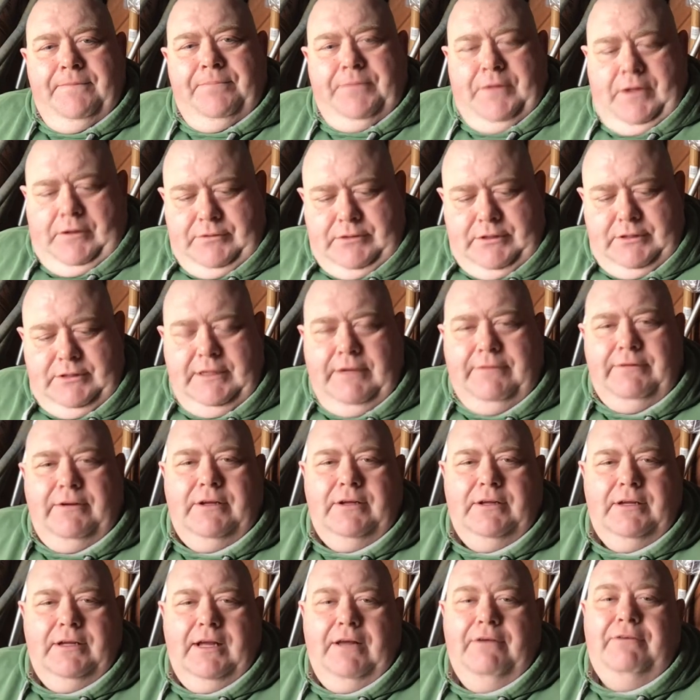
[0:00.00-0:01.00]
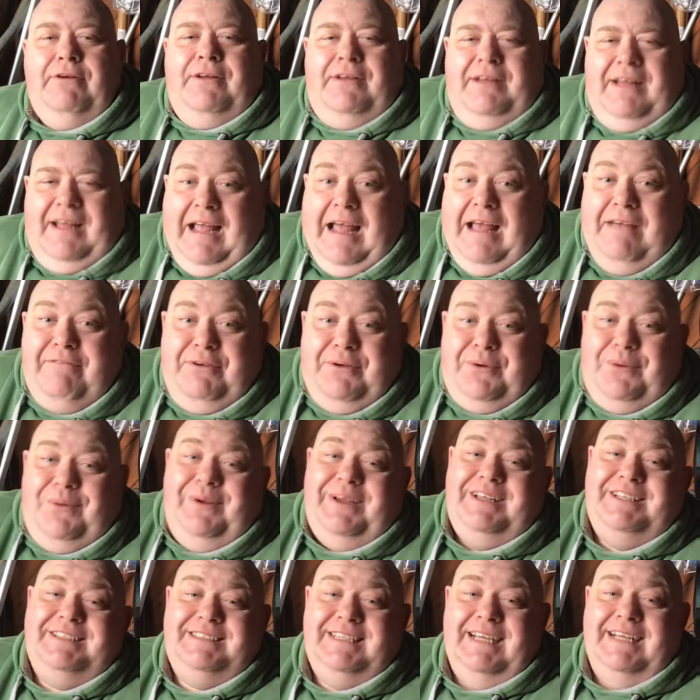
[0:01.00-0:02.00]
I'll just have a
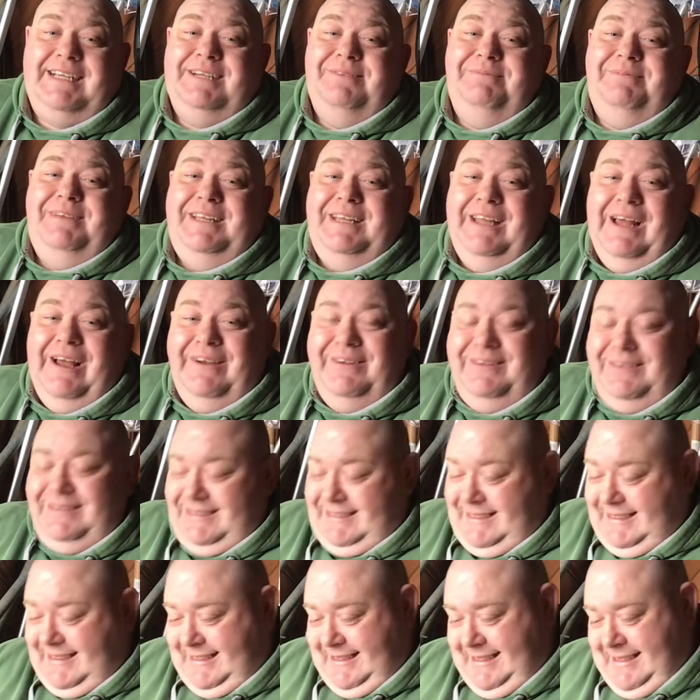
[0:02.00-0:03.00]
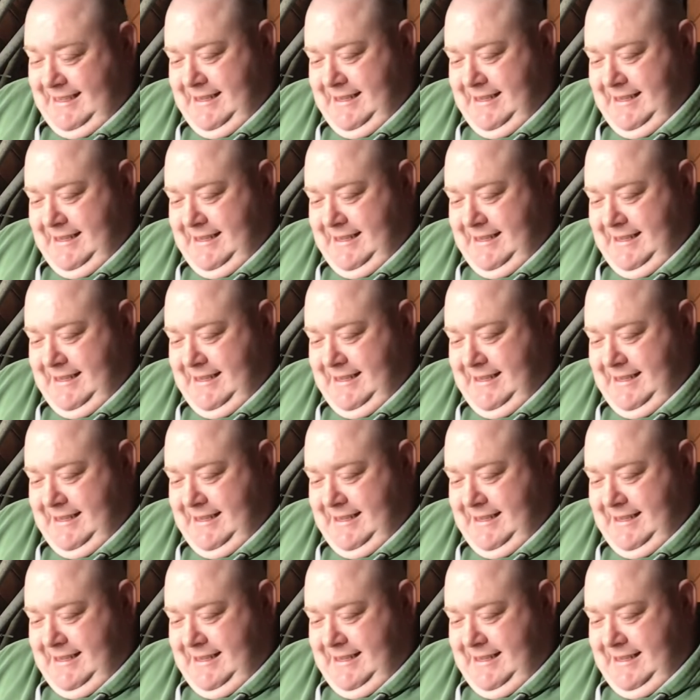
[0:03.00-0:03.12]
quick check of my notes.